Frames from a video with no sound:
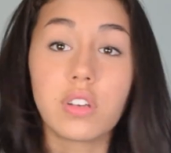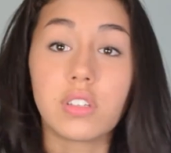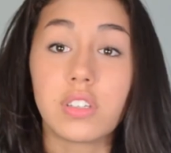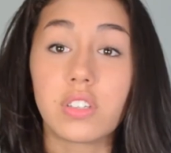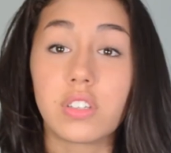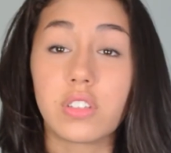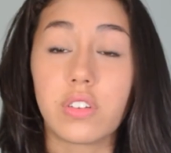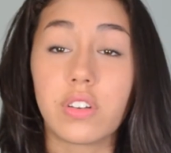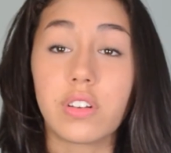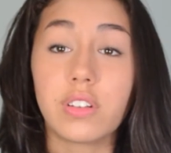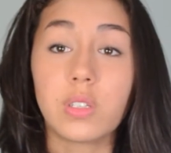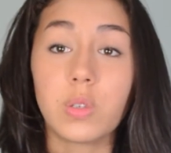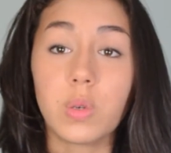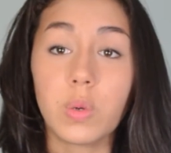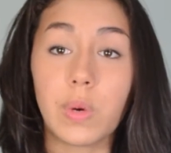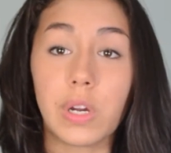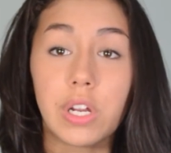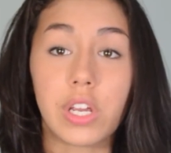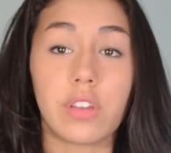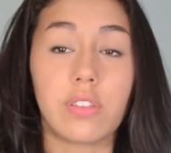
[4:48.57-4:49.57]
Students who were
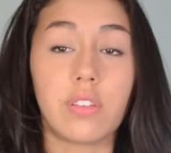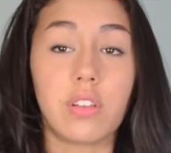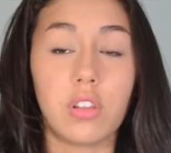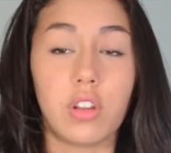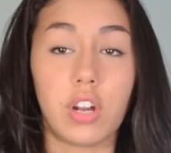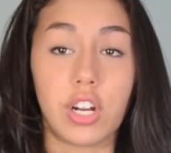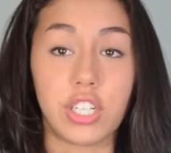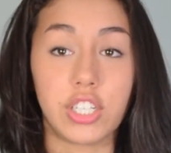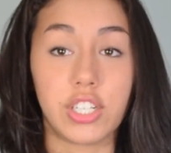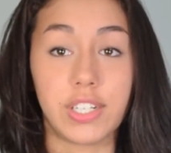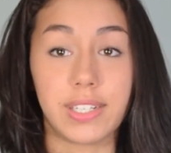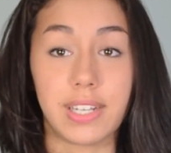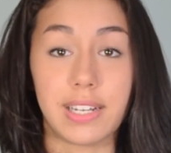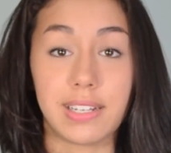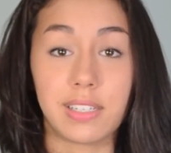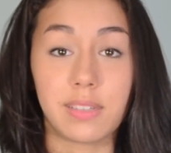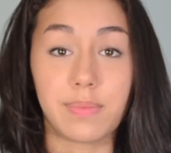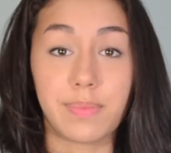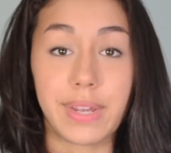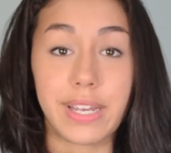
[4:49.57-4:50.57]
working on the larger
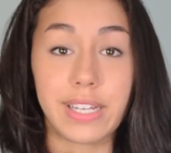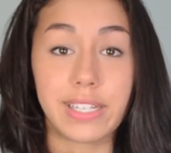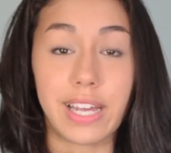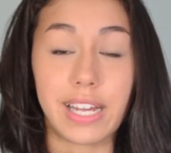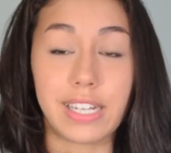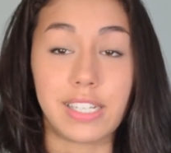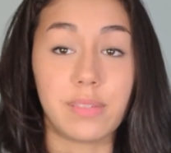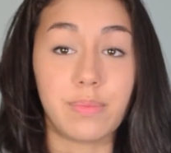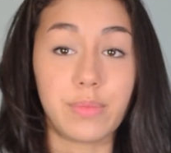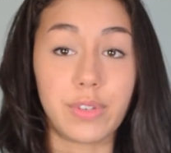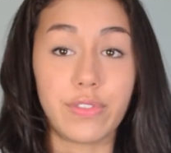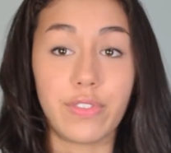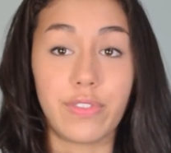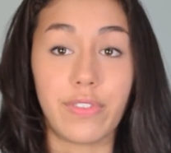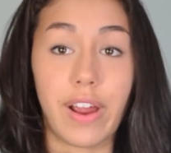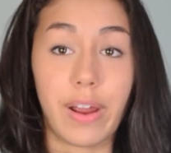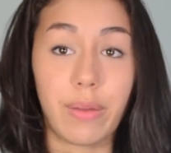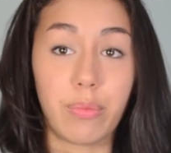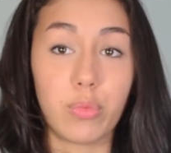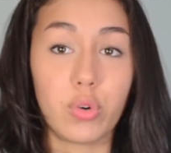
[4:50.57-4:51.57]
desk space had to move
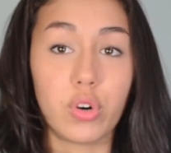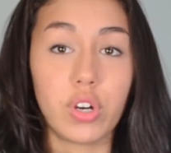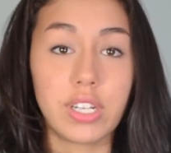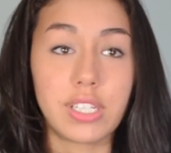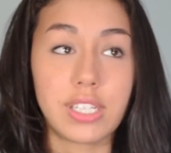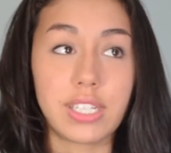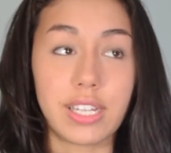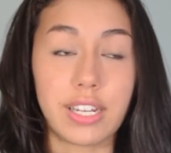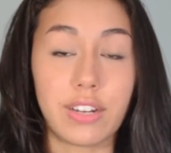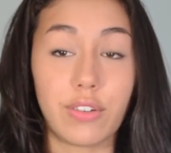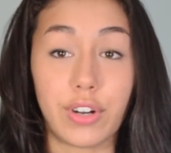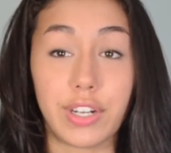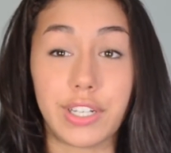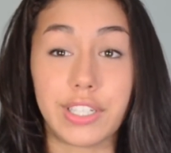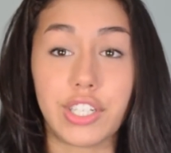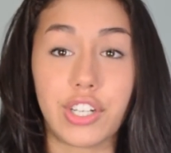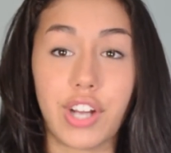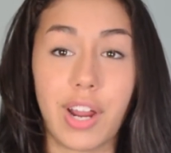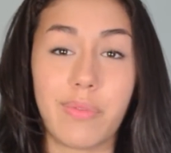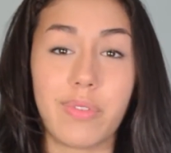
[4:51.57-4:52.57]
around more in order
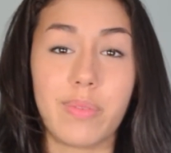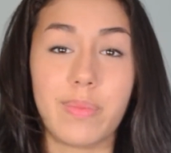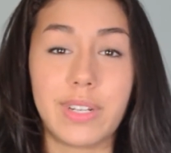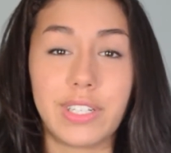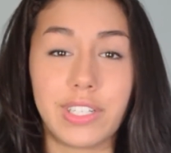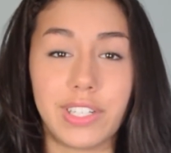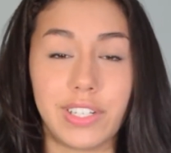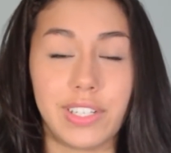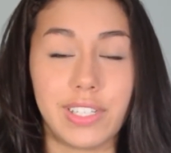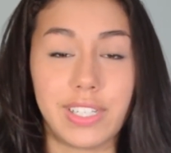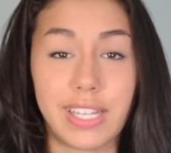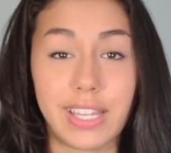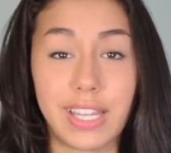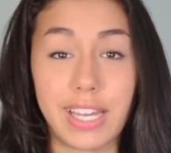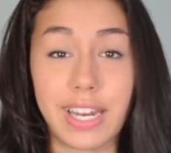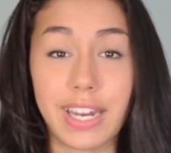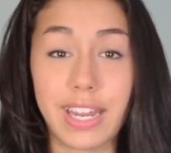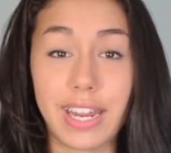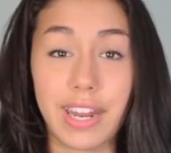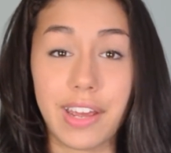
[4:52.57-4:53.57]
to grab the materials that they
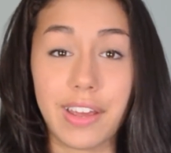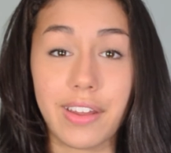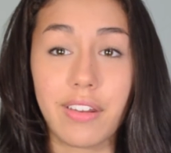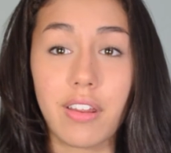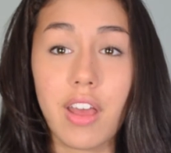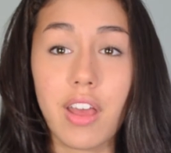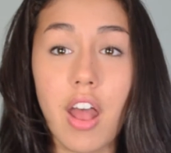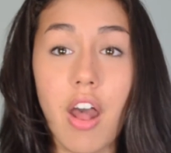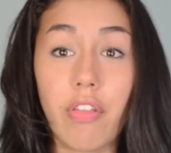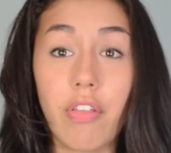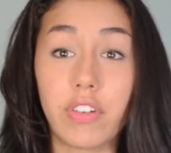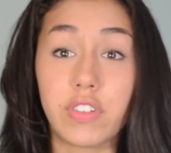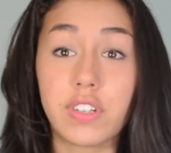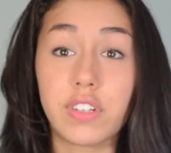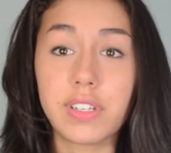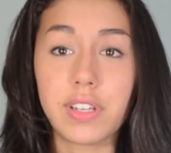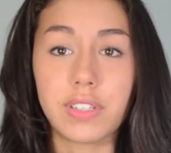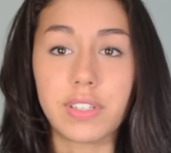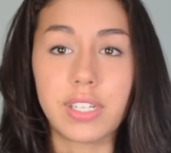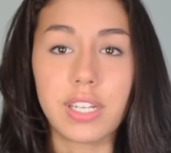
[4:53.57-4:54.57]
needed. This
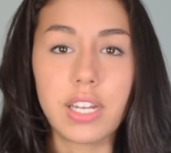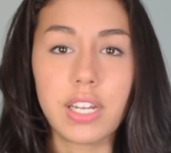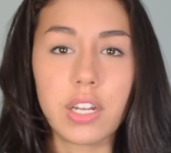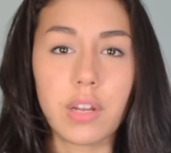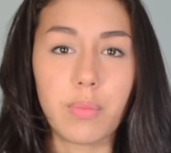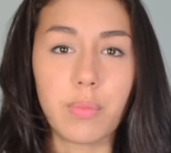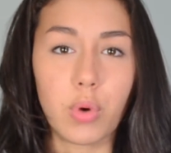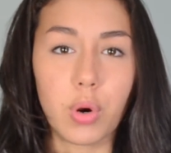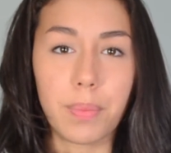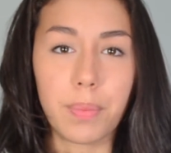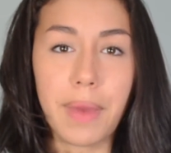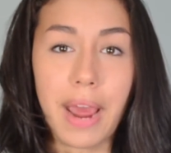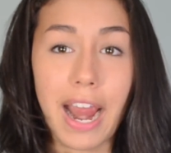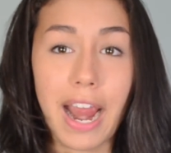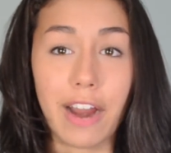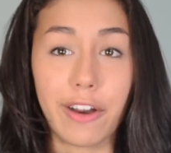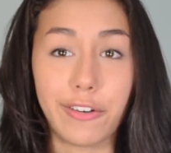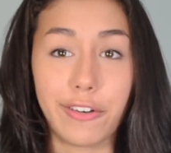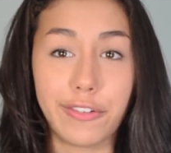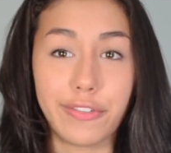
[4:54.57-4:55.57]
resulted in a more
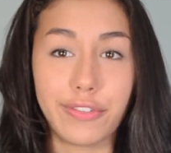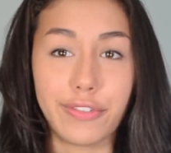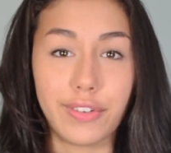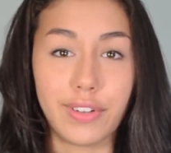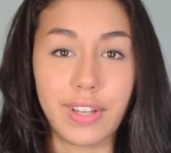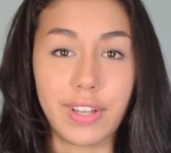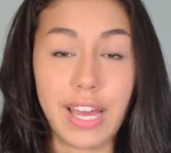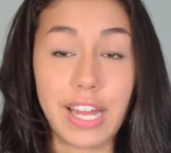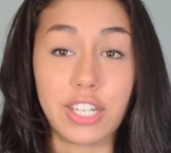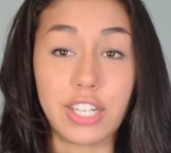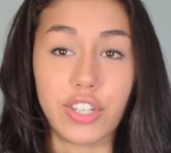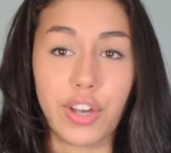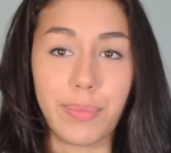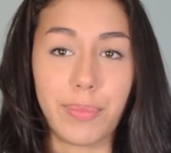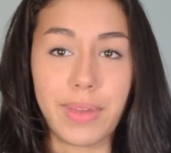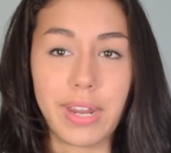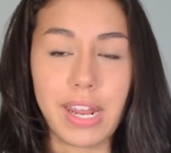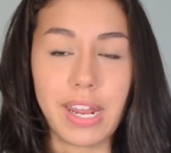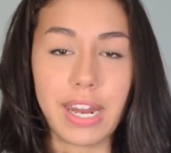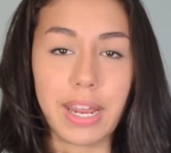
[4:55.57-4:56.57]
powerful and
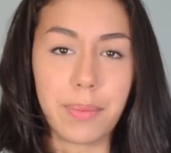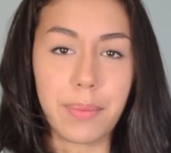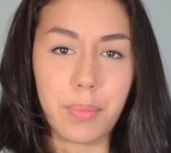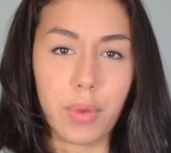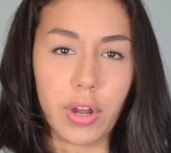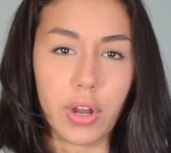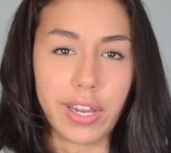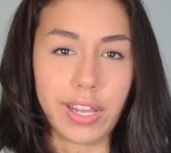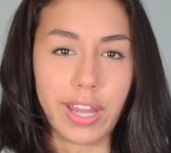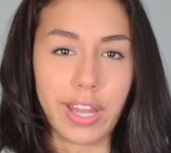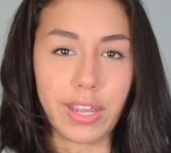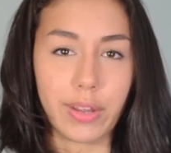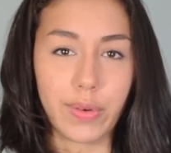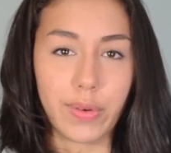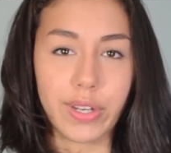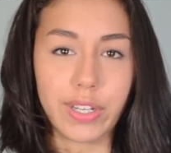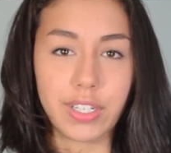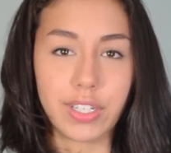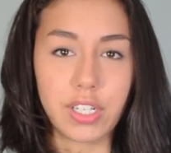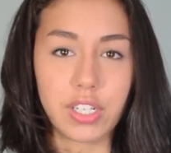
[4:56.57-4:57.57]
dominating body
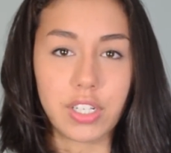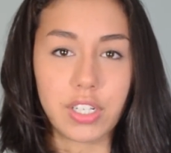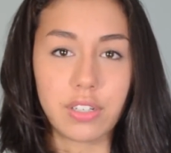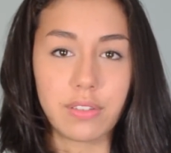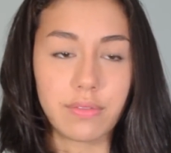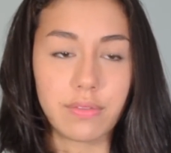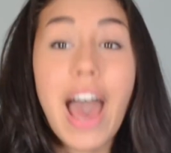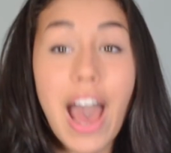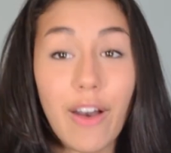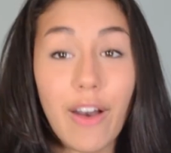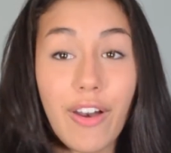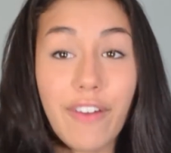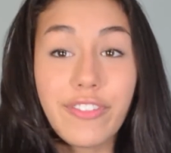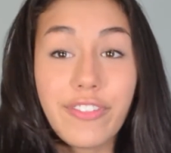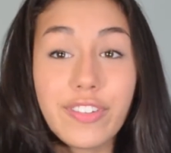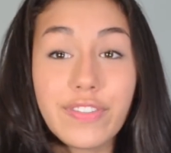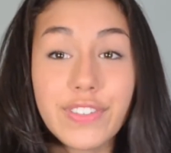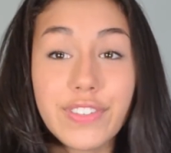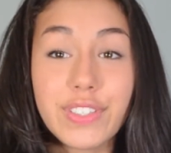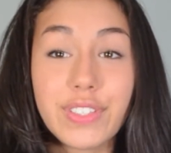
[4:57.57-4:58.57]
language.
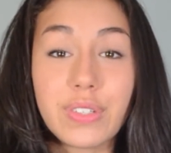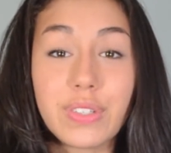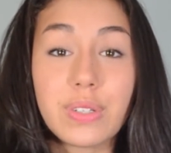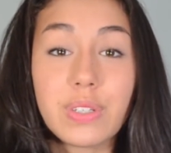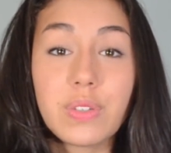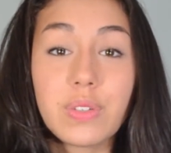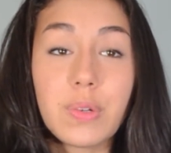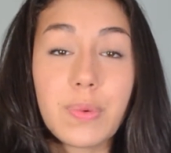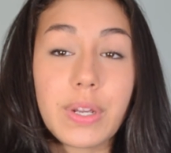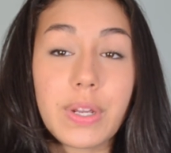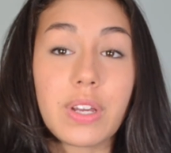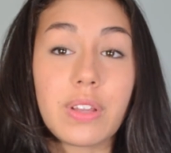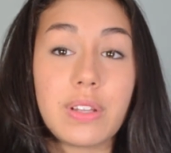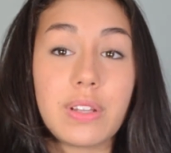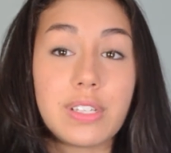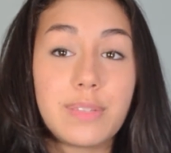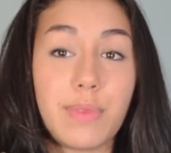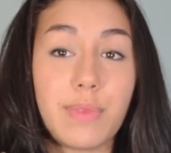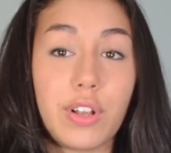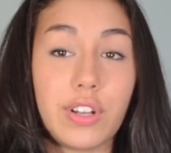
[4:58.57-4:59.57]
However, for students who are working on the
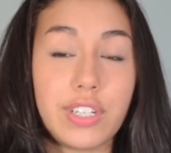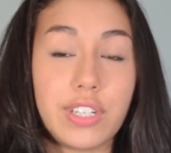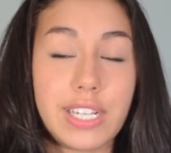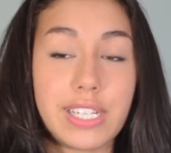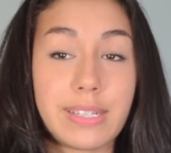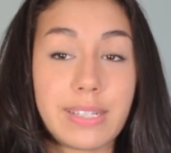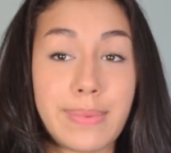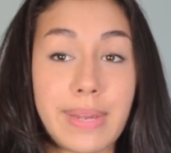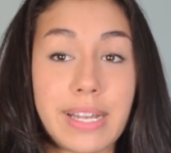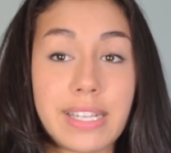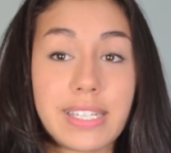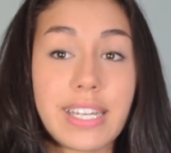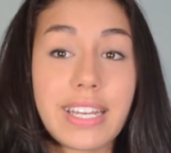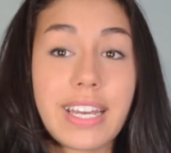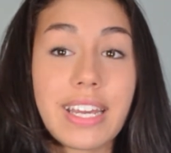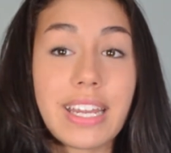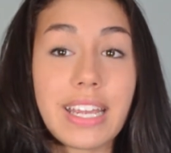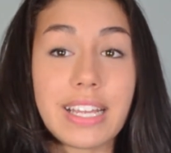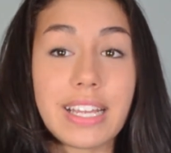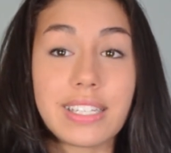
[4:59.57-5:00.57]
smaller desk space, they
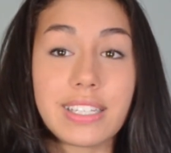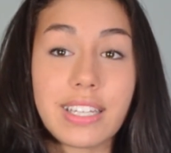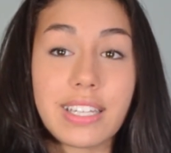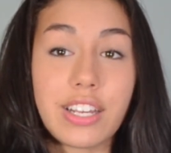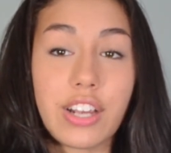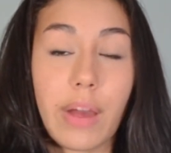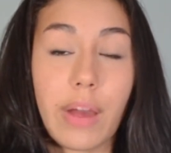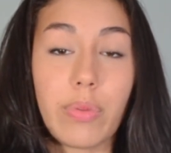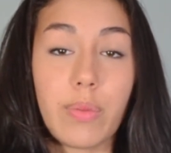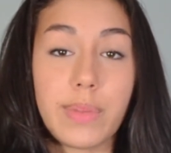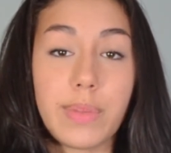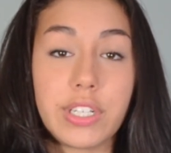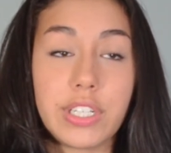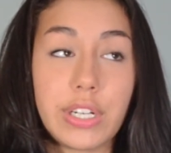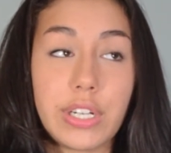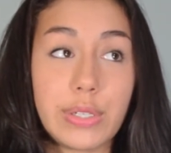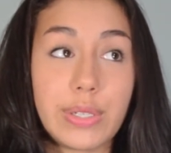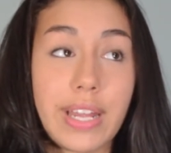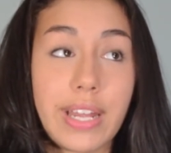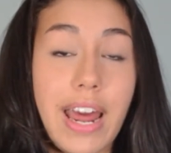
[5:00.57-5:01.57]
could easily grab the
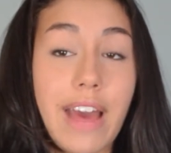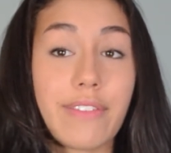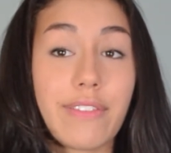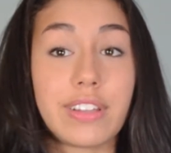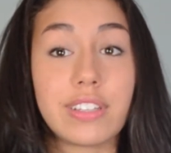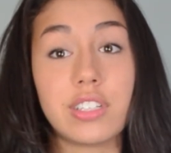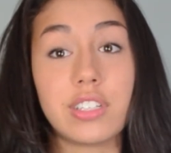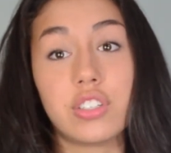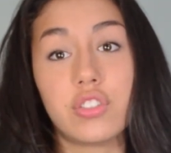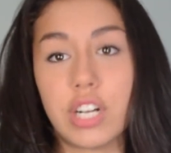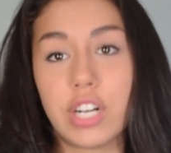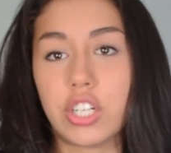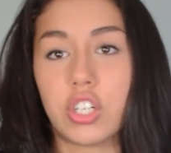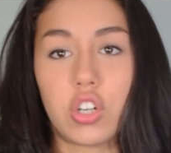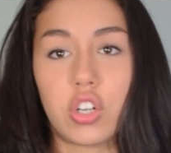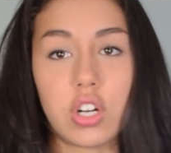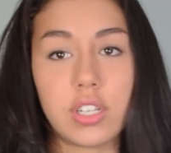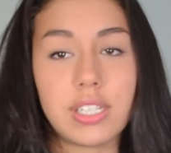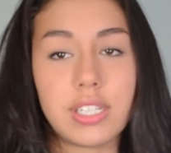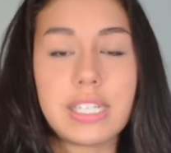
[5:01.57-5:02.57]
materials without having to stretch
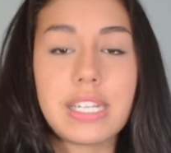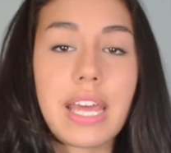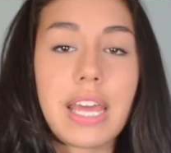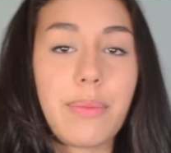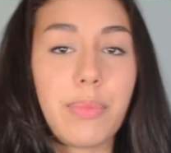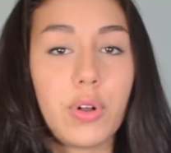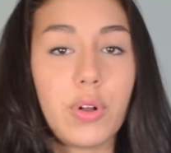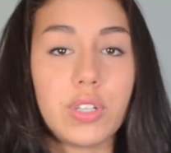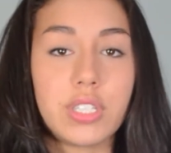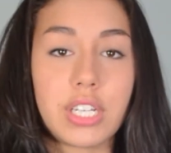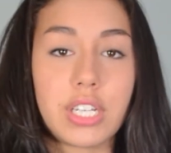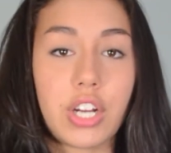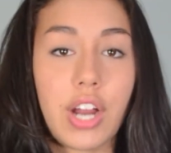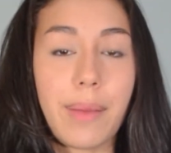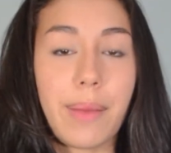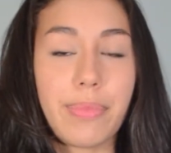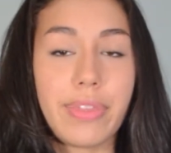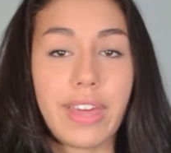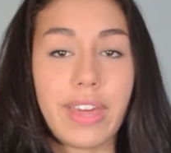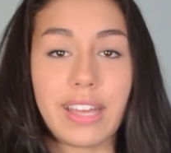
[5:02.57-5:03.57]
across the table to
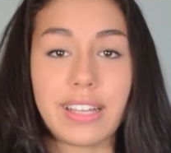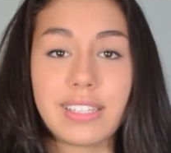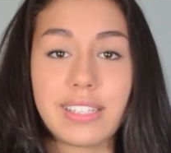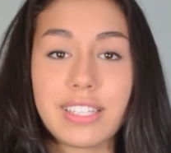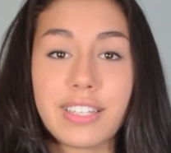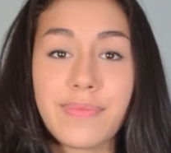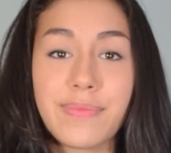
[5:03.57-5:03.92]
grab things.